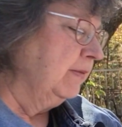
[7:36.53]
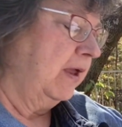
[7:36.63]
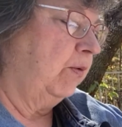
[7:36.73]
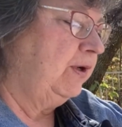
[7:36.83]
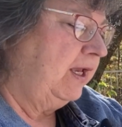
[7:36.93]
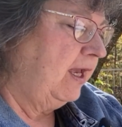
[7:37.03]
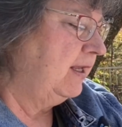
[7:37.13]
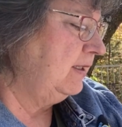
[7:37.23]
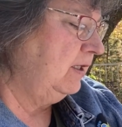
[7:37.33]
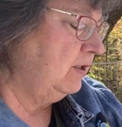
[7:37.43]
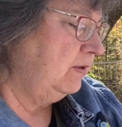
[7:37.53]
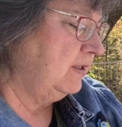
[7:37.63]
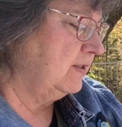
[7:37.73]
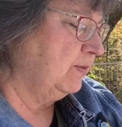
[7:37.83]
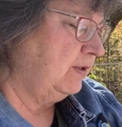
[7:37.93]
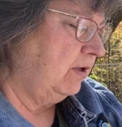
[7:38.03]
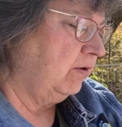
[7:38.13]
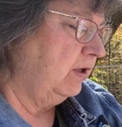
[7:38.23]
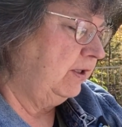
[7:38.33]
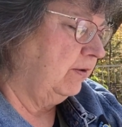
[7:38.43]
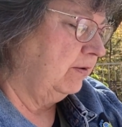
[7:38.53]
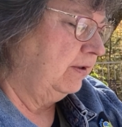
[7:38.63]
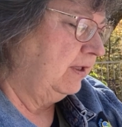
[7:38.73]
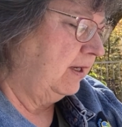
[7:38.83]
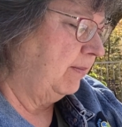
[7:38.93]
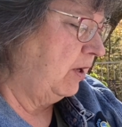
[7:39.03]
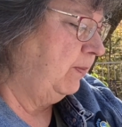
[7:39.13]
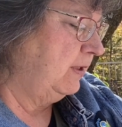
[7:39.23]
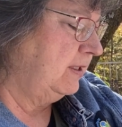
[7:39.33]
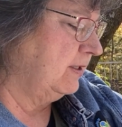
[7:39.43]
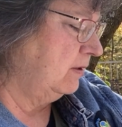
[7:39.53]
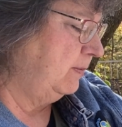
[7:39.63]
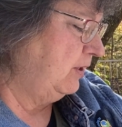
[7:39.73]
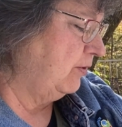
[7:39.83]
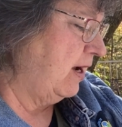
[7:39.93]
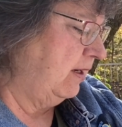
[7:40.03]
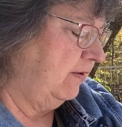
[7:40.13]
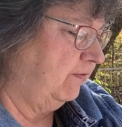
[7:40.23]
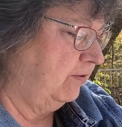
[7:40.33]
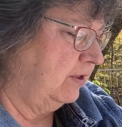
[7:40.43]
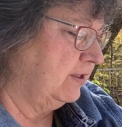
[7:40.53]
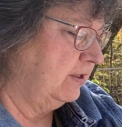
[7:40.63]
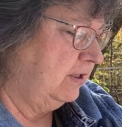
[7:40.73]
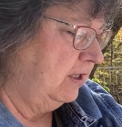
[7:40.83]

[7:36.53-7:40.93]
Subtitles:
I went ahead and glued this one earlier, and I'm hoping it's going to be dry enough for us.